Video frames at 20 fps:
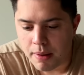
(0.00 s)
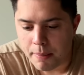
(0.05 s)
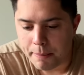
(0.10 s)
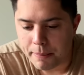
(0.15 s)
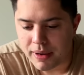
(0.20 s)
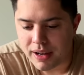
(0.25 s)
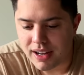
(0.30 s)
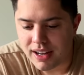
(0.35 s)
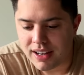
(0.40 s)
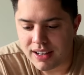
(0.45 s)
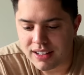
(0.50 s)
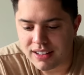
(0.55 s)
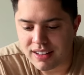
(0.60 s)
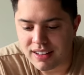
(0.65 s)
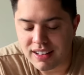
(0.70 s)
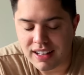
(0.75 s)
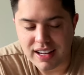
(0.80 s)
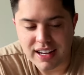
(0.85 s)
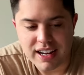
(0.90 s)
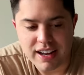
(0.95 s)
But
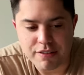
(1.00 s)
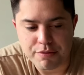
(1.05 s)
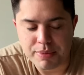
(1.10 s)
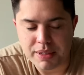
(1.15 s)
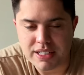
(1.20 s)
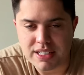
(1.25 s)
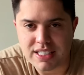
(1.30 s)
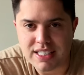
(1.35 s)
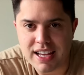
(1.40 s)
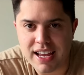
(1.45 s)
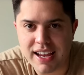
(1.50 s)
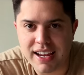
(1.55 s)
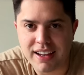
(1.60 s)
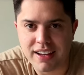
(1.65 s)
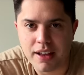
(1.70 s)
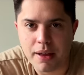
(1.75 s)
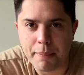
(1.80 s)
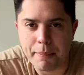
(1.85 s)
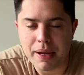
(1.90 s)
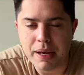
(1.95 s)
like I've been saying,
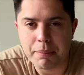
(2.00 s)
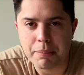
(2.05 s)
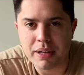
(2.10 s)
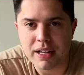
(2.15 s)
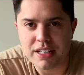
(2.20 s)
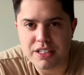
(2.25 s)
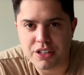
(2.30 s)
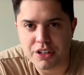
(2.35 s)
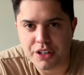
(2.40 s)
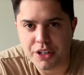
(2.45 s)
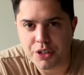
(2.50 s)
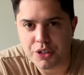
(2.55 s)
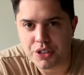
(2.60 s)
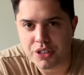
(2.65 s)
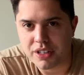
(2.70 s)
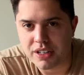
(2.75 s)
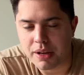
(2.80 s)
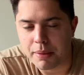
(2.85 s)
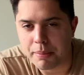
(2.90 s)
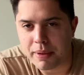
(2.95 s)
big blinds are
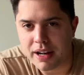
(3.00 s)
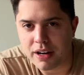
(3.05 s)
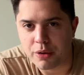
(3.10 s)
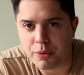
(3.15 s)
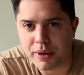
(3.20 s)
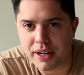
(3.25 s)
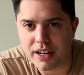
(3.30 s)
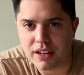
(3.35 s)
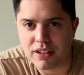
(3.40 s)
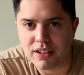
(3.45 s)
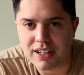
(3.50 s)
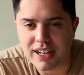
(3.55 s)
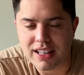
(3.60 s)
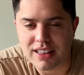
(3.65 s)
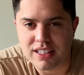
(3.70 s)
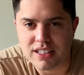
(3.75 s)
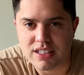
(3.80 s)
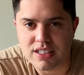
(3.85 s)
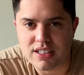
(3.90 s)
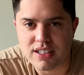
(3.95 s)
usually a better way to look at
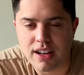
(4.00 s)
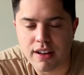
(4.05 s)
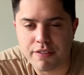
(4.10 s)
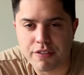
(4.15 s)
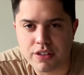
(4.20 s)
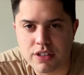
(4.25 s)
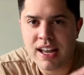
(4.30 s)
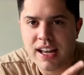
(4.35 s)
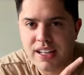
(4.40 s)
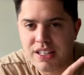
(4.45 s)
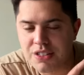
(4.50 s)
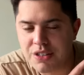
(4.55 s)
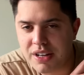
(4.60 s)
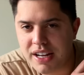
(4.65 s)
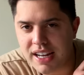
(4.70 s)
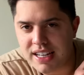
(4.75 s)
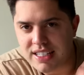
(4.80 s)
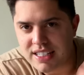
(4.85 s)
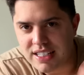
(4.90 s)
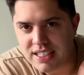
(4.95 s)
this stuff. As you
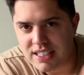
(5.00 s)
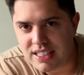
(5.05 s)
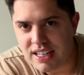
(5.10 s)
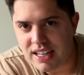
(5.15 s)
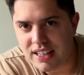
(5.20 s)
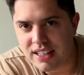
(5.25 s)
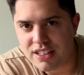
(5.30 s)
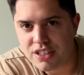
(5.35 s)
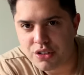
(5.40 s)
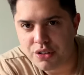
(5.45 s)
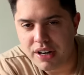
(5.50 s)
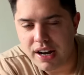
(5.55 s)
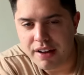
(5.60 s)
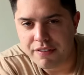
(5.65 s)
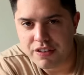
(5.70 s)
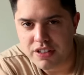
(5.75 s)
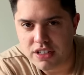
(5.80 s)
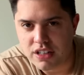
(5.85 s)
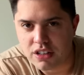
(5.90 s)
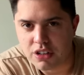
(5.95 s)
guys can see, this
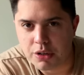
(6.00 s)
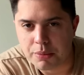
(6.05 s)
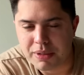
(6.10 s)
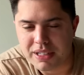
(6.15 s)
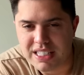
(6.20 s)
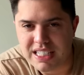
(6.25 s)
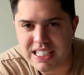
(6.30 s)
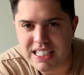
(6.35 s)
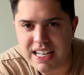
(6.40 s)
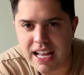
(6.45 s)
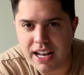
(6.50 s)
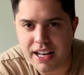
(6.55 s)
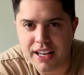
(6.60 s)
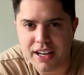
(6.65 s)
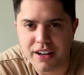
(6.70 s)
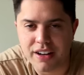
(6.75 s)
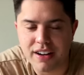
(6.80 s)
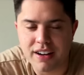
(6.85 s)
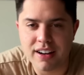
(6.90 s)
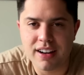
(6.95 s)
graph is a little bit
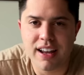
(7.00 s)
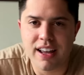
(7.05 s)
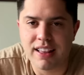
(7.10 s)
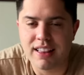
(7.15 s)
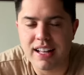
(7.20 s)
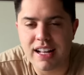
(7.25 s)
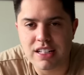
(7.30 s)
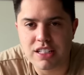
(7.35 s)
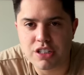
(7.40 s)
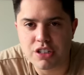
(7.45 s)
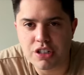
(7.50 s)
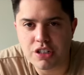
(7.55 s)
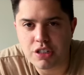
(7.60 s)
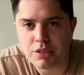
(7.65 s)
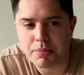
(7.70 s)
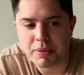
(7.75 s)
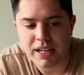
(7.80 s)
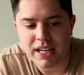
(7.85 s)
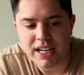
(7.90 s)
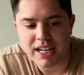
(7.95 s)
steadier, and that's
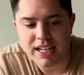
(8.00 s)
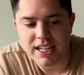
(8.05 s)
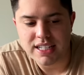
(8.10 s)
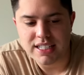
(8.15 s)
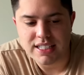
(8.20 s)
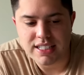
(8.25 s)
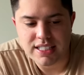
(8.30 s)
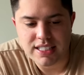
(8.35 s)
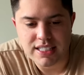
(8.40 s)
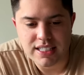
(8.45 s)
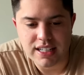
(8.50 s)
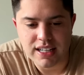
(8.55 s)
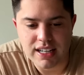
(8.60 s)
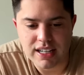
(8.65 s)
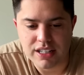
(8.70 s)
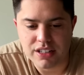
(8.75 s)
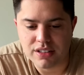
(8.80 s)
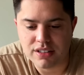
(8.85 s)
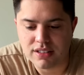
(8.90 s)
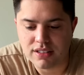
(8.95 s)
just because
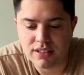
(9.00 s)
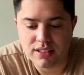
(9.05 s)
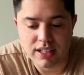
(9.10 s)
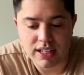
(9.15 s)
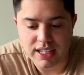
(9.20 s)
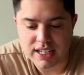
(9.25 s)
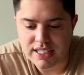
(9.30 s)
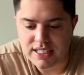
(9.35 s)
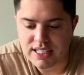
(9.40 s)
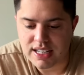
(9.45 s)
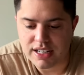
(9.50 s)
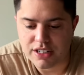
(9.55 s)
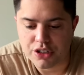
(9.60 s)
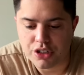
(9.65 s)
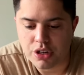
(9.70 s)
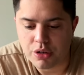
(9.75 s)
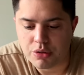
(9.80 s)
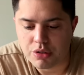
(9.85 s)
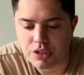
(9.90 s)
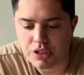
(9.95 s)
it, like I said,
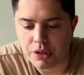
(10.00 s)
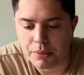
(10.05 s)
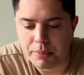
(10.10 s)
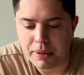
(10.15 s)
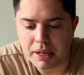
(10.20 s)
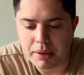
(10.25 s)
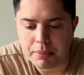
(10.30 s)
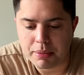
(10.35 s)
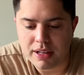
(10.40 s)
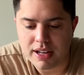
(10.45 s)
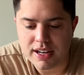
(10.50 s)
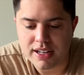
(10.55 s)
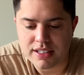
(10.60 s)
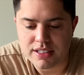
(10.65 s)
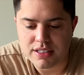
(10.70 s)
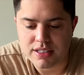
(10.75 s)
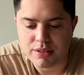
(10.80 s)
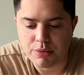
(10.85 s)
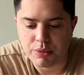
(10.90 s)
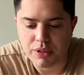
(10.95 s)
shows your big
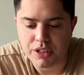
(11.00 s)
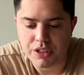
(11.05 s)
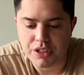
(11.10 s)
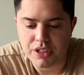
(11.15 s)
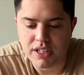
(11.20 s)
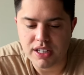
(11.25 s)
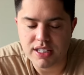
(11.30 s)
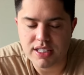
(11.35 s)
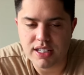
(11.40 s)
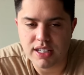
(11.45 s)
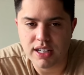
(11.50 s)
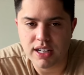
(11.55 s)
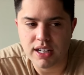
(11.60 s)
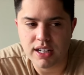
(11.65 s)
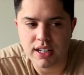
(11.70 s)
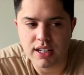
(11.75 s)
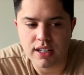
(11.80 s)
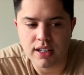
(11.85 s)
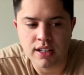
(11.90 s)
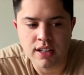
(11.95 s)
blinds, which isn't
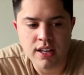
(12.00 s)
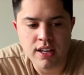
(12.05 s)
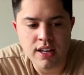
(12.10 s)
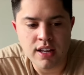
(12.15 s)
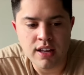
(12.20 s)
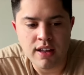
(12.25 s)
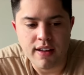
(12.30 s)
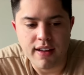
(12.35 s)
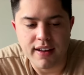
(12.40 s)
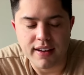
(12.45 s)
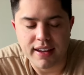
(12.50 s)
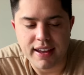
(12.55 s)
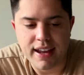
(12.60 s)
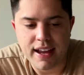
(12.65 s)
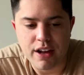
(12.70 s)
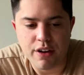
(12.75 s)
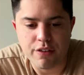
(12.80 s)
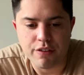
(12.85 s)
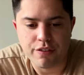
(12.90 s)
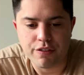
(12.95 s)
gonna
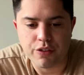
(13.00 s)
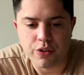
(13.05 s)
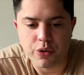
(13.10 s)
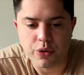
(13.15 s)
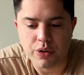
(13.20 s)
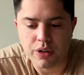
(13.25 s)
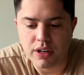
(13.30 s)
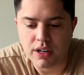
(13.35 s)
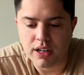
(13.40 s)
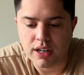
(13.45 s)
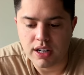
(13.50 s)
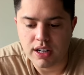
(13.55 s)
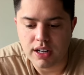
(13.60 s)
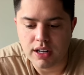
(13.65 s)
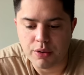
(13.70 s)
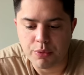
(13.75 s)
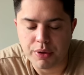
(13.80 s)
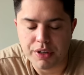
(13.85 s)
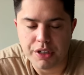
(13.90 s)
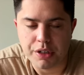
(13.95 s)
account for uh,
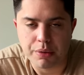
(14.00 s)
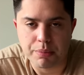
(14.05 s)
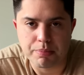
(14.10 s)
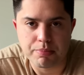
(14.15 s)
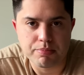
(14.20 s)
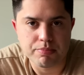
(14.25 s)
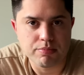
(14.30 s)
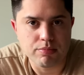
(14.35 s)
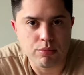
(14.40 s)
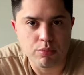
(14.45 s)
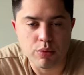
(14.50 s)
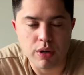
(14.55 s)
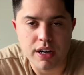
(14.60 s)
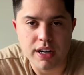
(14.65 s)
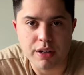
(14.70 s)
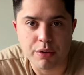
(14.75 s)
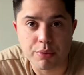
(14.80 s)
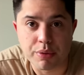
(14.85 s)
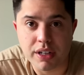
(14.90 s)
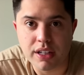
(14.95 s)
when you're
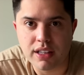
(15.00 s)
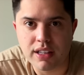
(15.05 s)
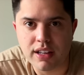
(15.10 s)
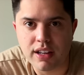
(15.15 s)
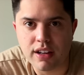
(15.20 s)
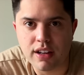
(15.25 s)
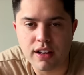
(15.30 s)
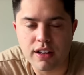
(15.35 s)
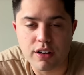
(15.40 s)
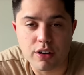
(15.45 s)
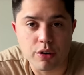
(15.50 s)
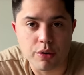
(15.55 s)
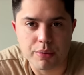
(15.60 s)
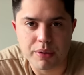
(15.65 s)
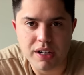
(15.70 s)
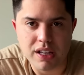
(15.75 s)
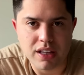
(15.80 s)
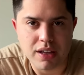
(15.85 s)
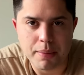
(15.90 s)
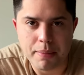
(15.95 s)
running really good or
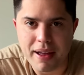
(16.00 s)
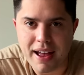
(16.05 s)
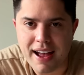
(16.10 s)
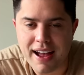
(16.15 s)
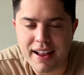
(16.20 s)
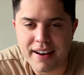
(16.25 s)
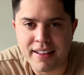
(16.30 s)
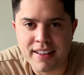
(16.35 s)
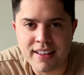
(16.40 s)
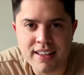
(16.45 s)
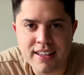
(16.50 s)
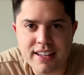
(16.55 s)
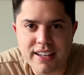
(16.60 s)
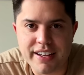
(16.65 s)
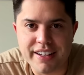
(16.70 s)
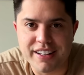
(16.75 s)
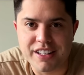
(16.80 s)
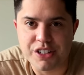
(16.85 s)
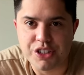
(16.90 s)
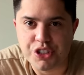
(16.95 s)
really bad
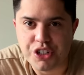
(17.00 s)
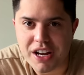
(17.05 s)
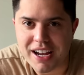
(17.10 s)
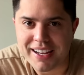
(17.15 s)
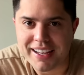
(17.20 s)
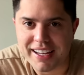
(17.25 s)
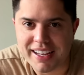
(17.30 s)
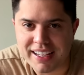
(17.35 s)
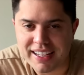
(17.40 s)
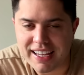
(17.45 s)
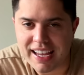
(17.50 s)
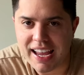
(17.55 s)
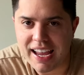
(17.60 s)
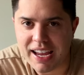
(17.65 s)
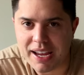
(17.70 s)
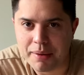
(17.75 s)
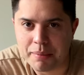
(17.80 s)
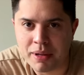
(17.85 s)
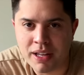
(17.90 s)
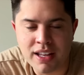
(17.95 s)
in a giant
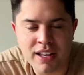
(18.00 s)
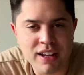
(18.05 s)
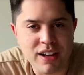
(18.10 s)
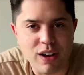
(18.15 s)
game.